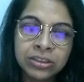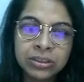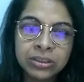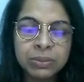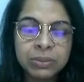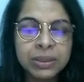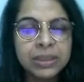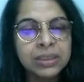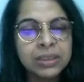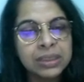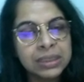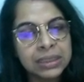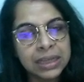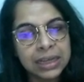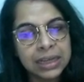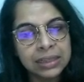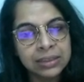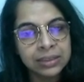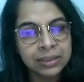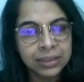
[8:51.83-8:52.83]
means
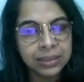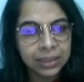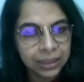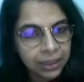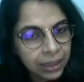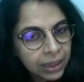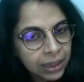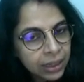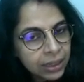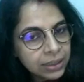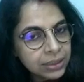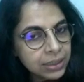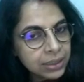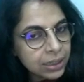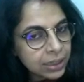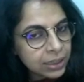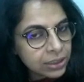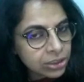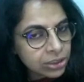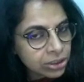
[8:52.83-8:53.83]
tasty,
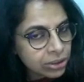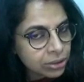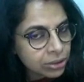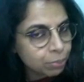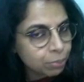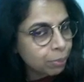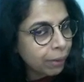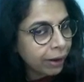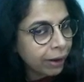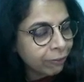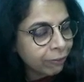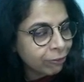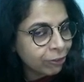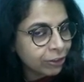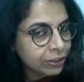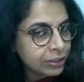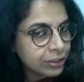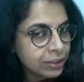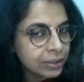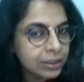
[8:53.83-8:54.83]
delicious
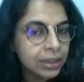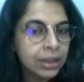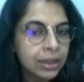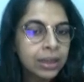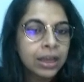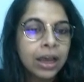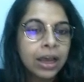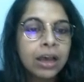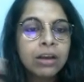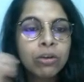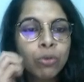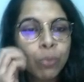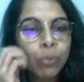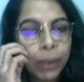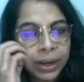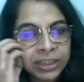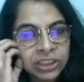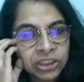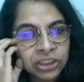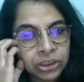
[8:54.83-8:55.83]
breakfast, a
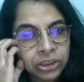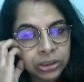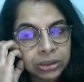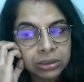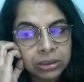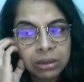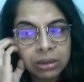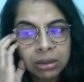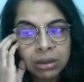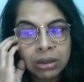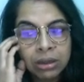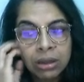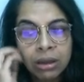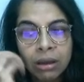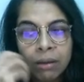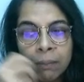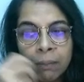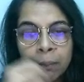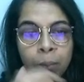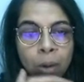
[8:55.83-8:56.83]
question
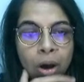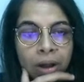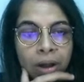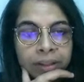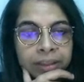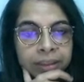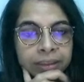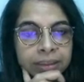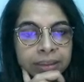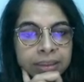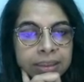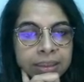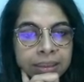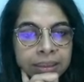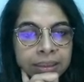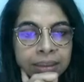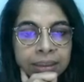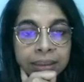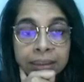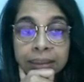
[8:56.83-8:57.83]
bothered
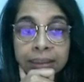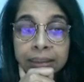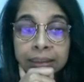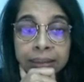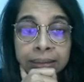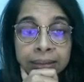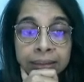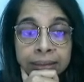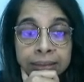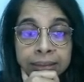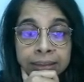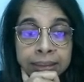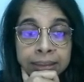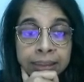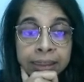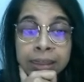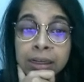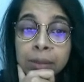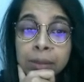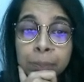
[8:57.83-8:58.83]
the
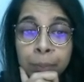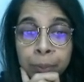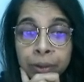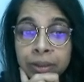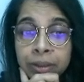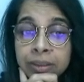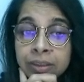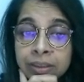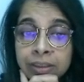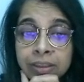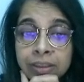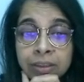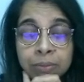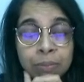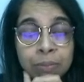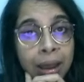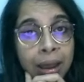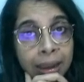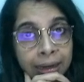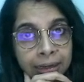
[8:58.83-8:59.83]
little prince's
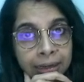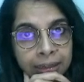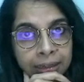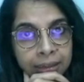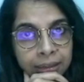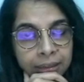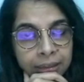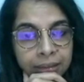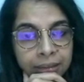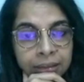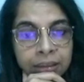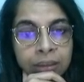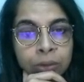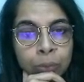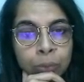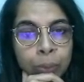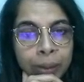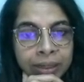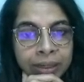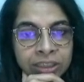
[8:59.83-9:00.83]
mind. The
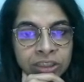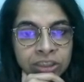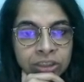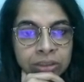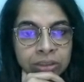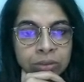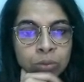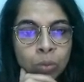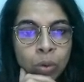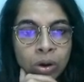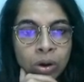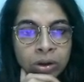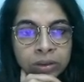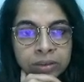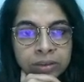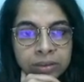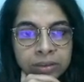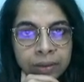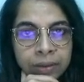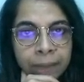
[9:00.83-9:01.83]
question was